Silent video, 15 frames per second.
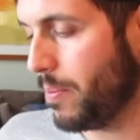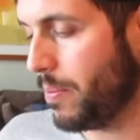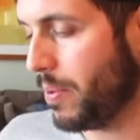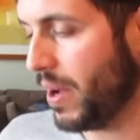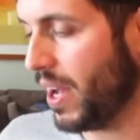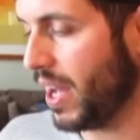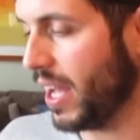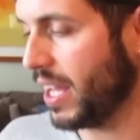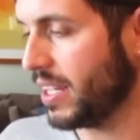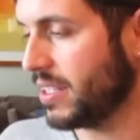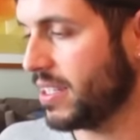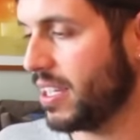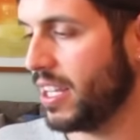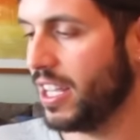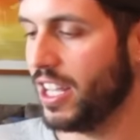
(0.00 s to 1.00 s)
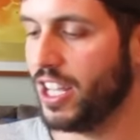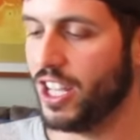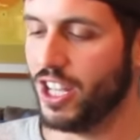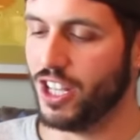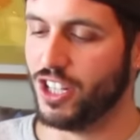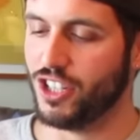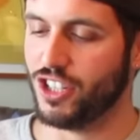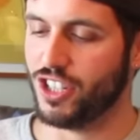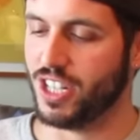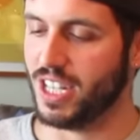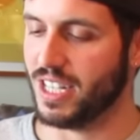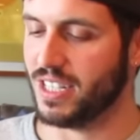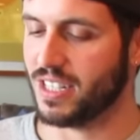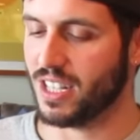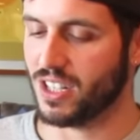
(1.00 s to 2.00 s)
But
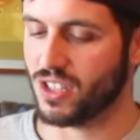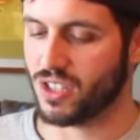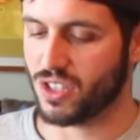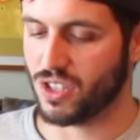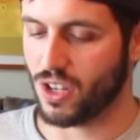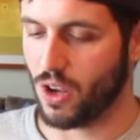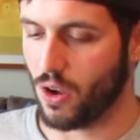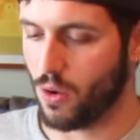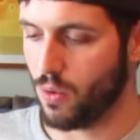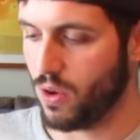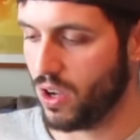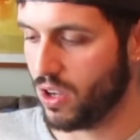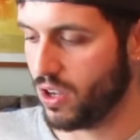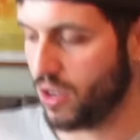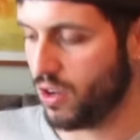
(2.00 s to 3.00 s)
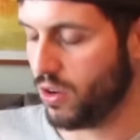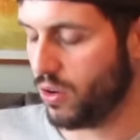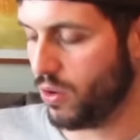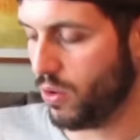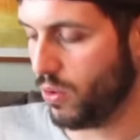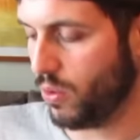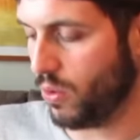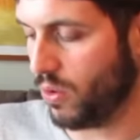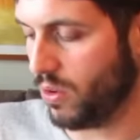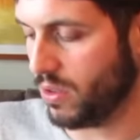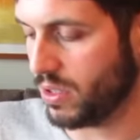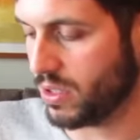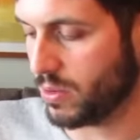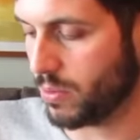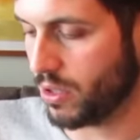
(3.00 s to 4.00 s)
she's so cool.
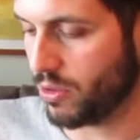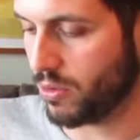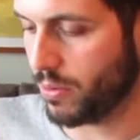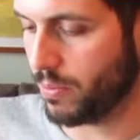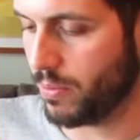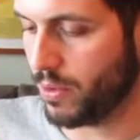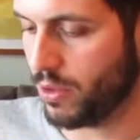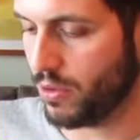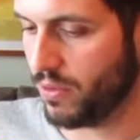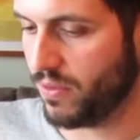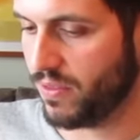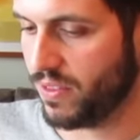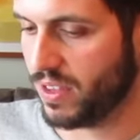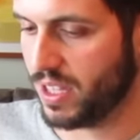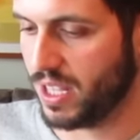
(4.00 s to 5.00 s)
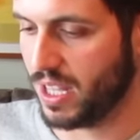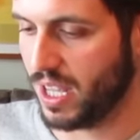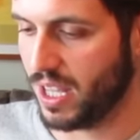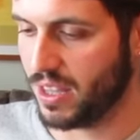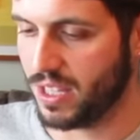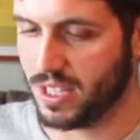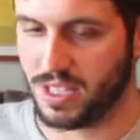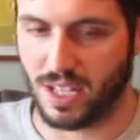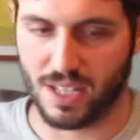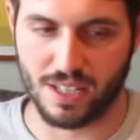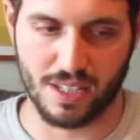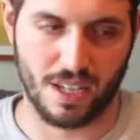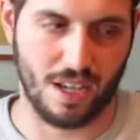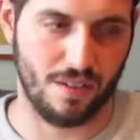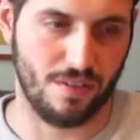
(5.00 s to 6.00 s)
So I'm gonna remove the, uh, the
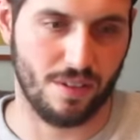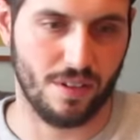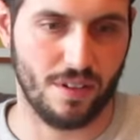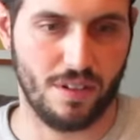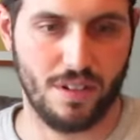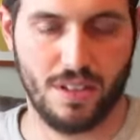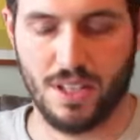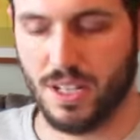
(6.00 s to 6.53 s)
dust cover.